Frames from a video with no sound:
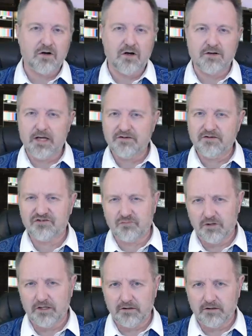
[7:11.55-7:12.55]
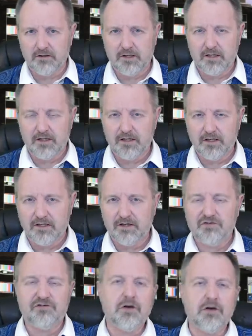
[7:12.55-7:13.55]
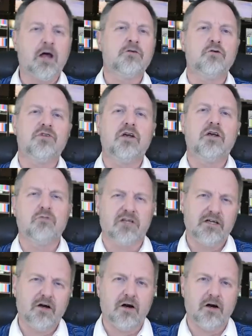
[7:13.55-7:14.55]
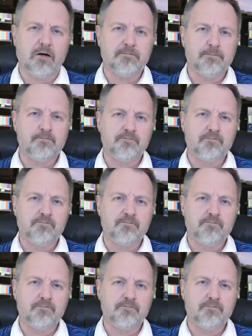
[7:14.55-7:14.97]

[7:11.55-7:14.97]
on that screen, is not who they really are.